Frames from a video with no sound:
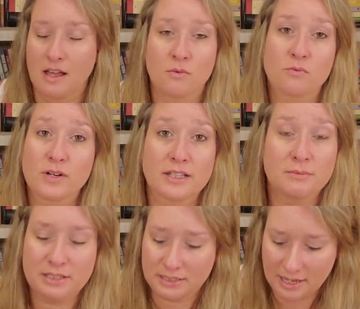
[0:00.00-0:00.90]
Really,
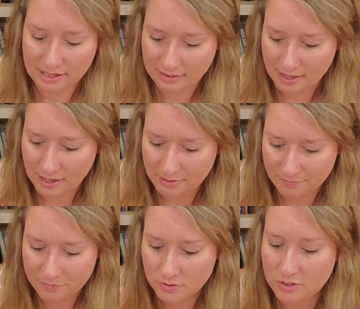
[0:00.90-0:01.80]
really like that.
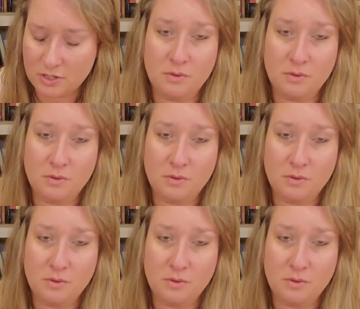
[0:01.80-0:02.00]
So